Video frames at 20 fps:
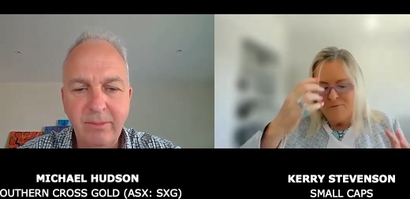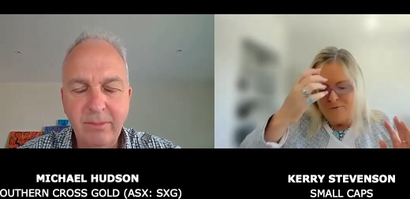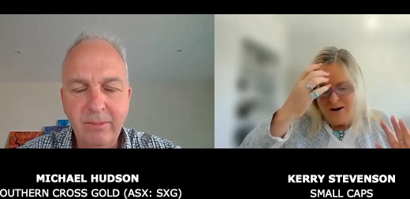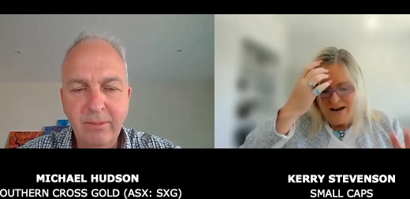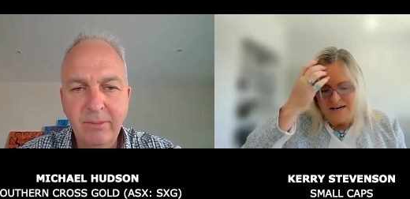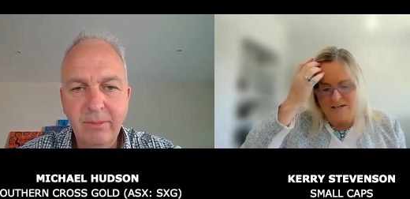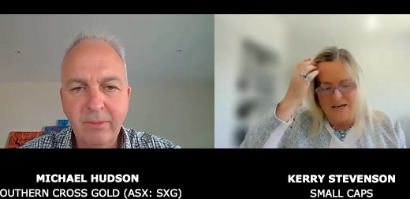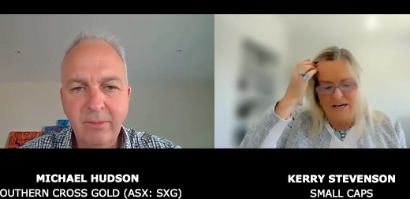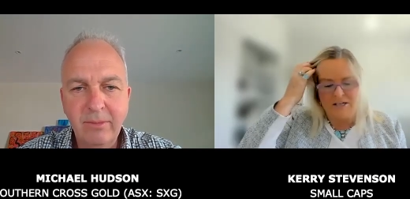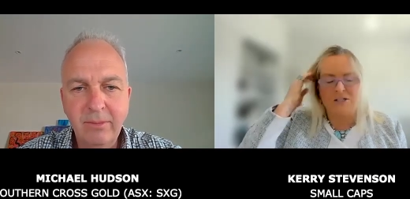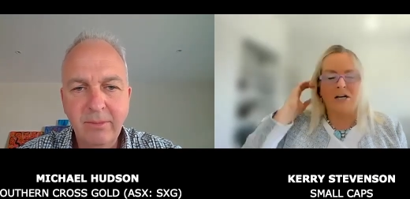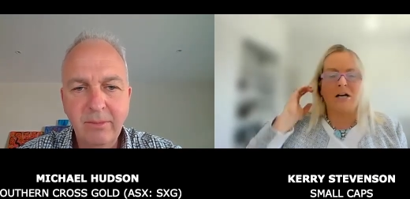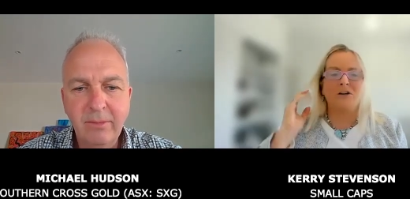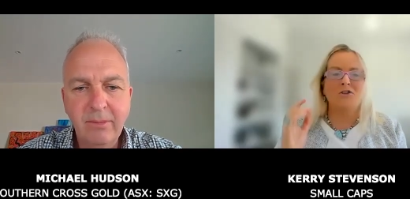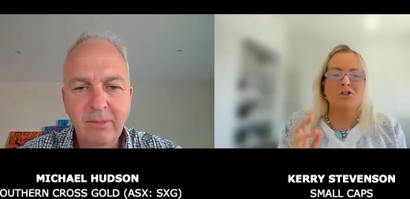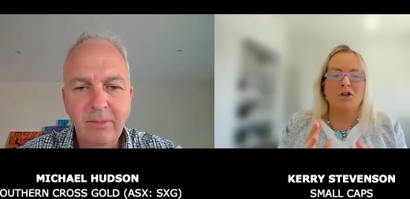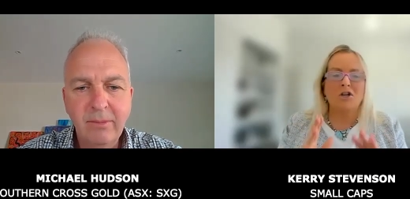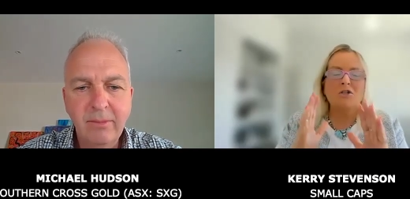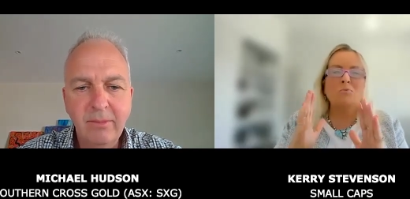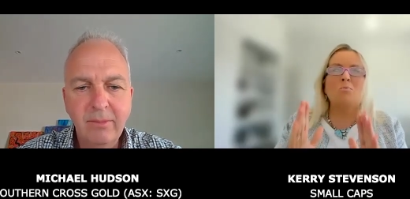Speaker 1: Fantastic.
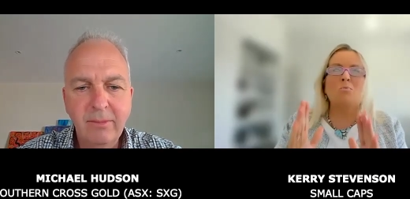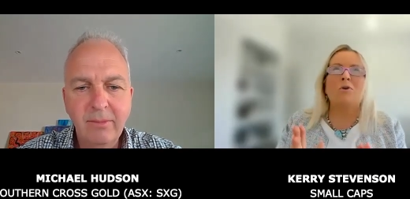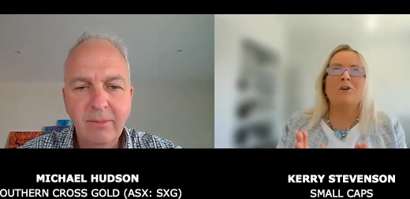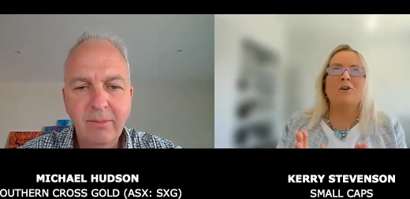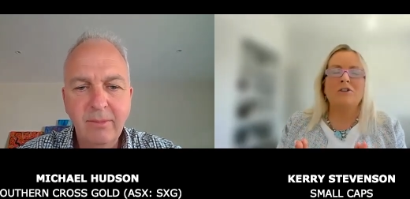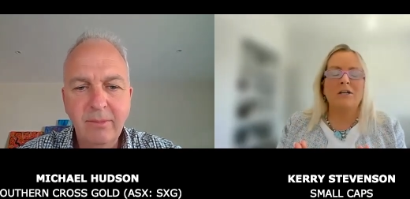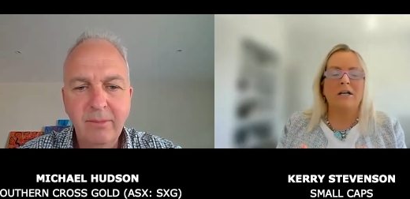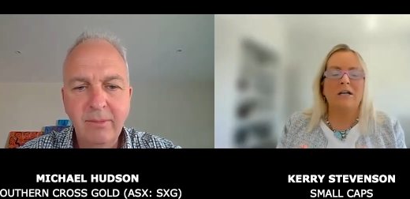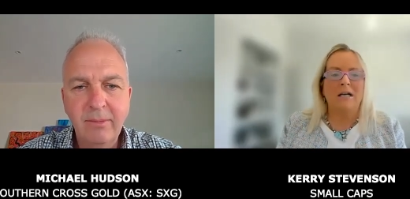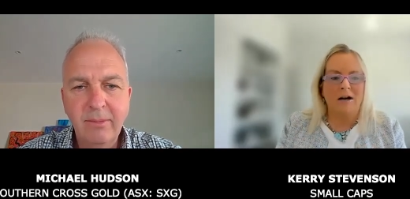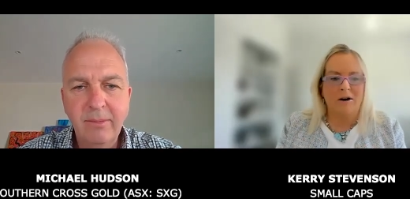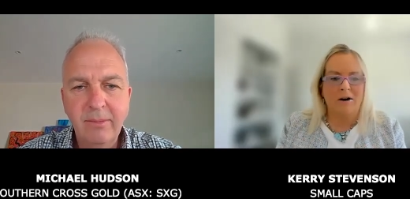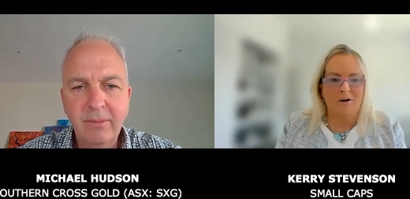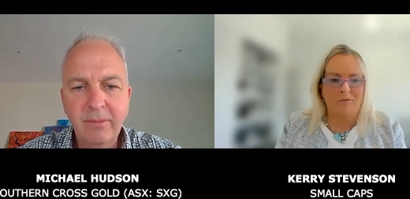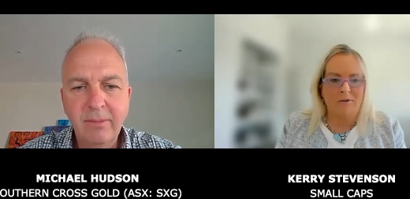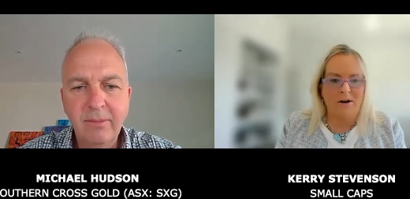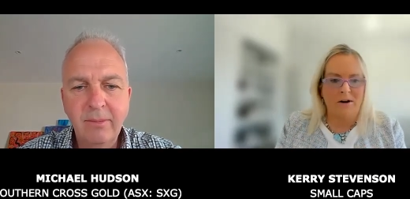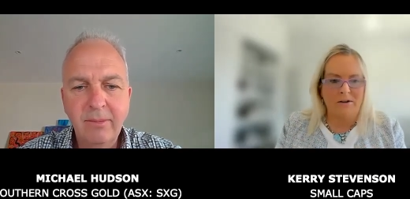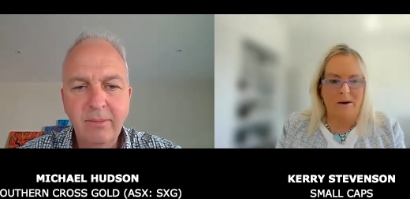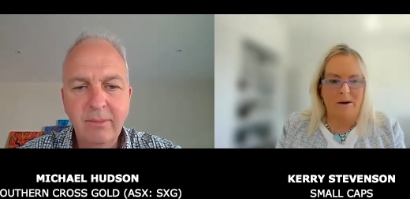I just wanted to
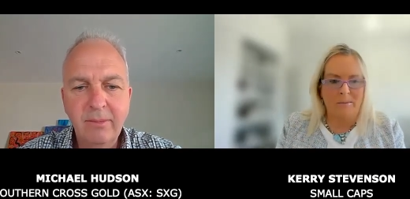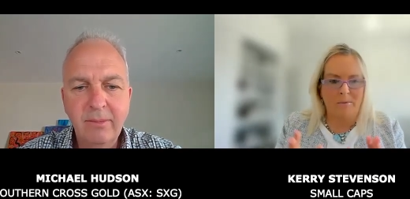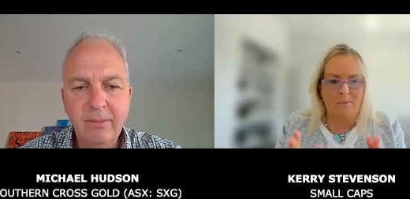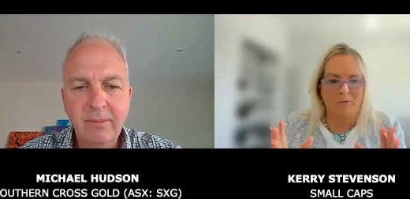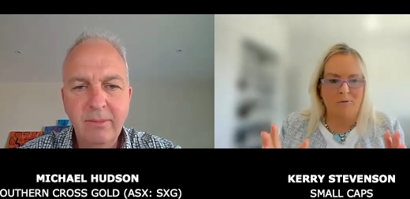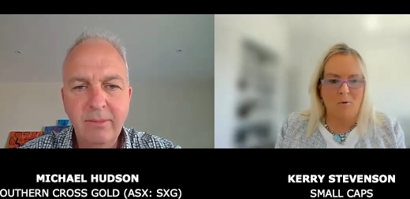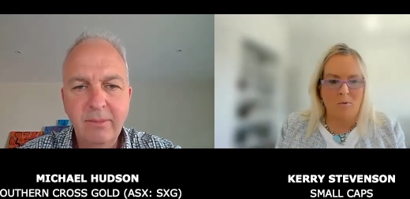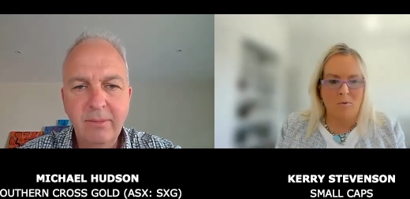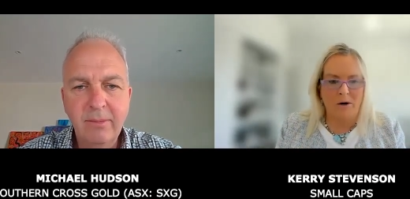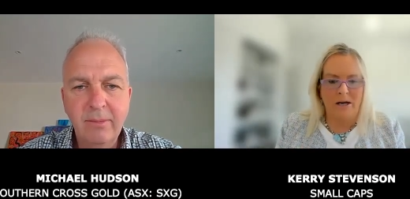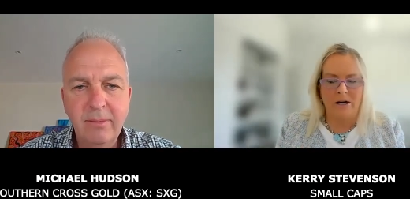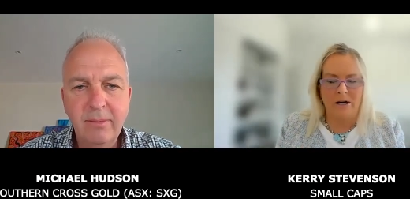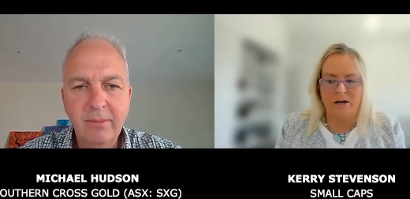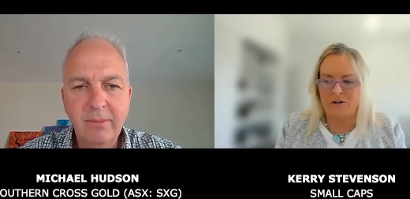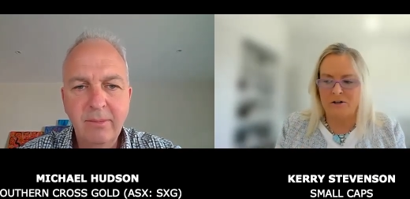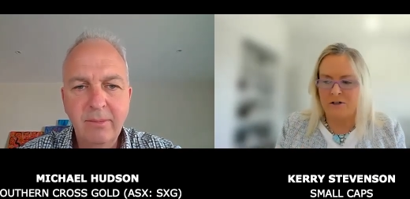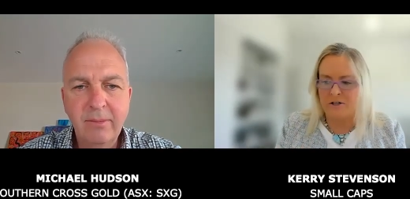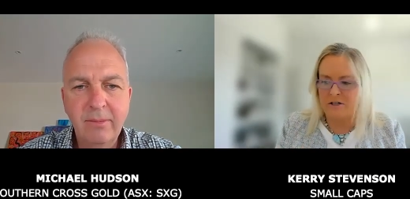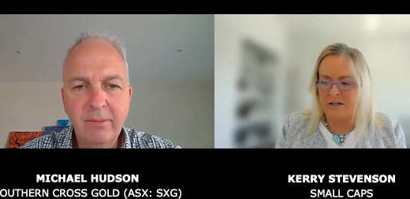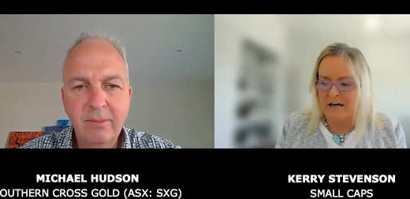clarify that before we get
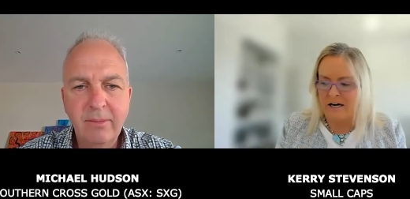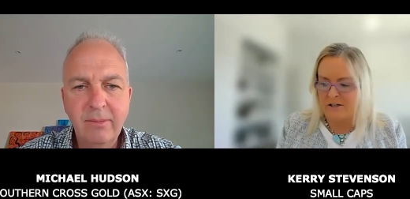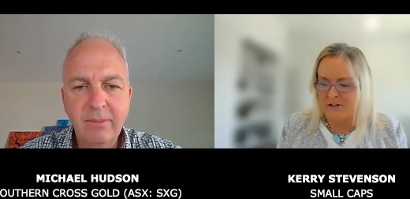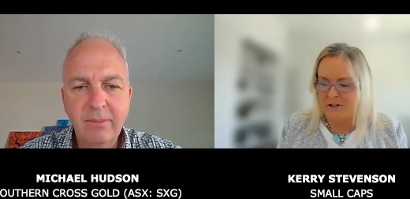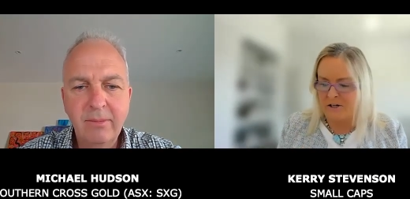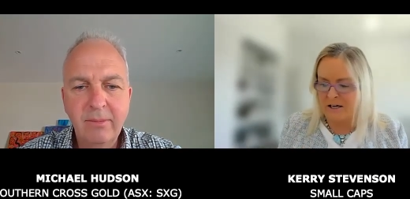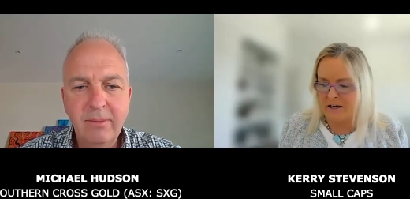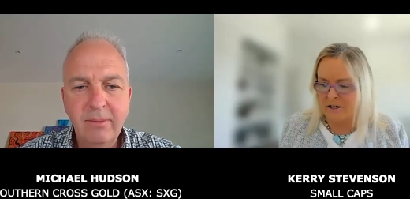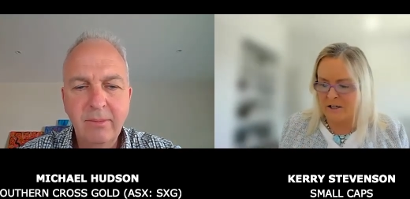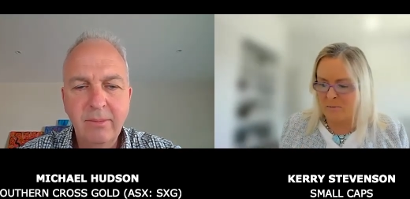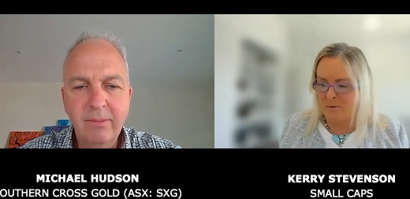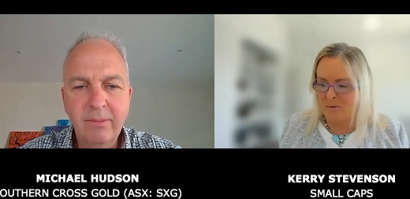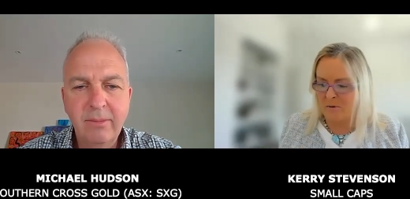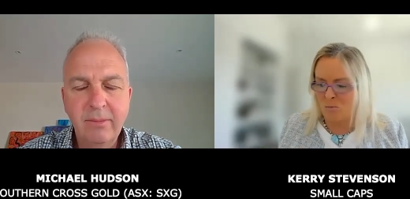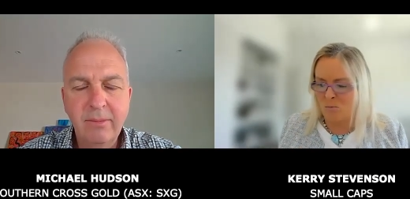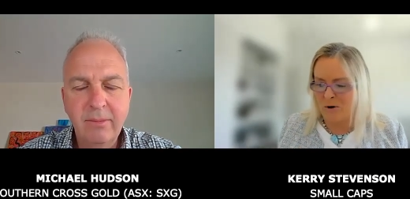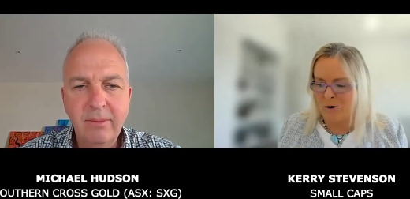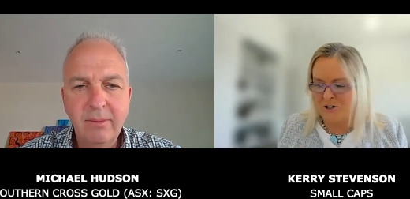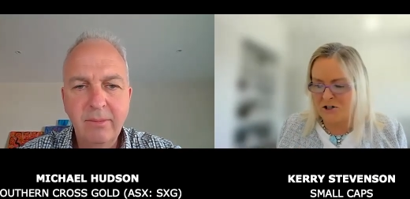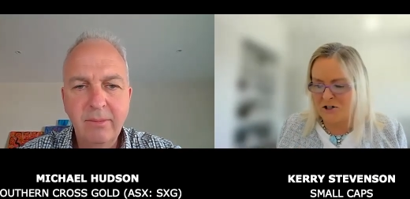into today's
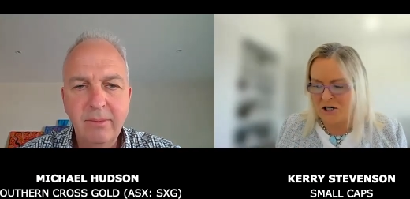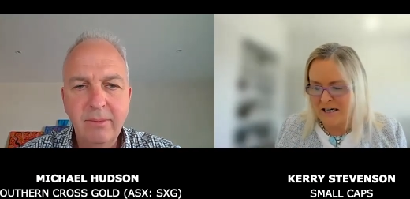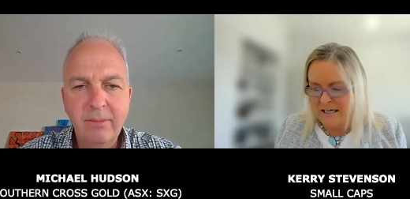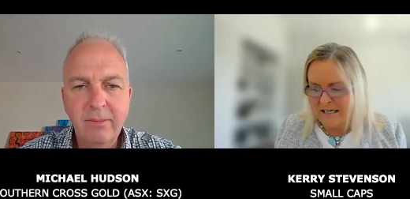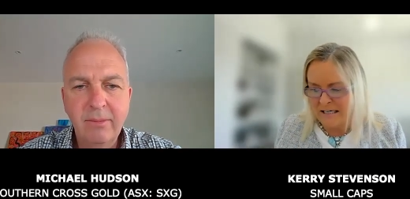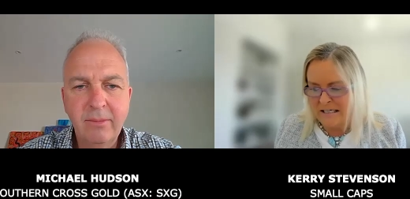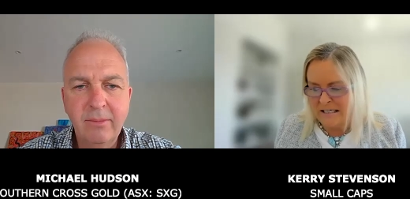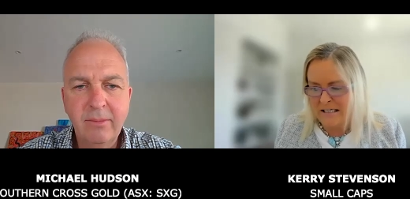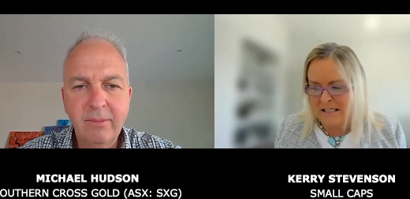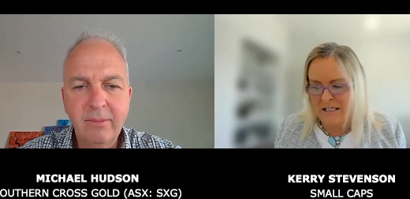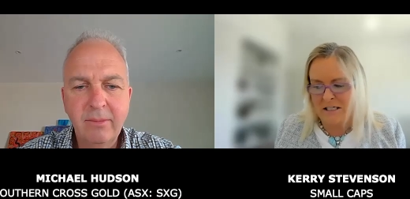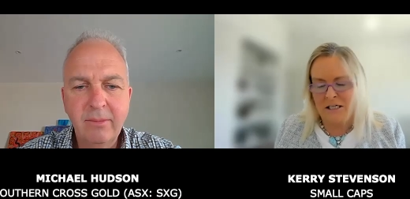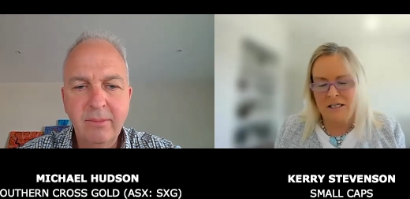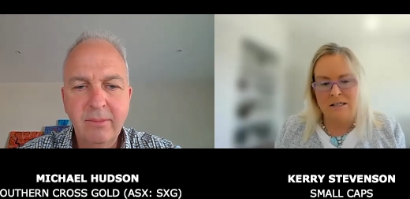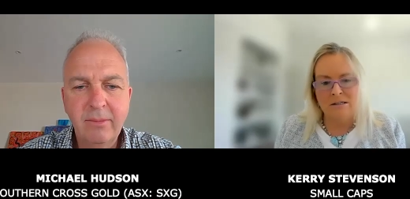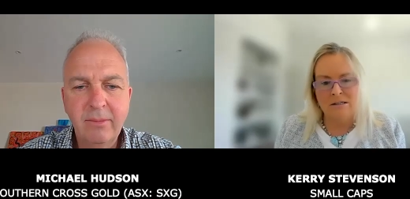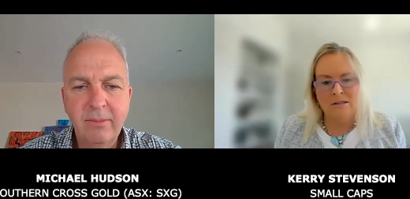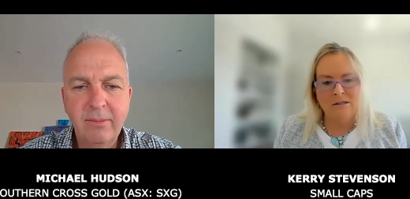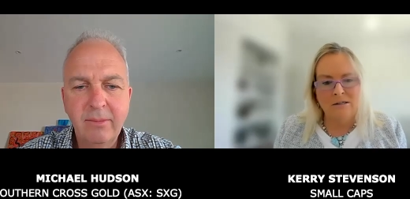announcement, which is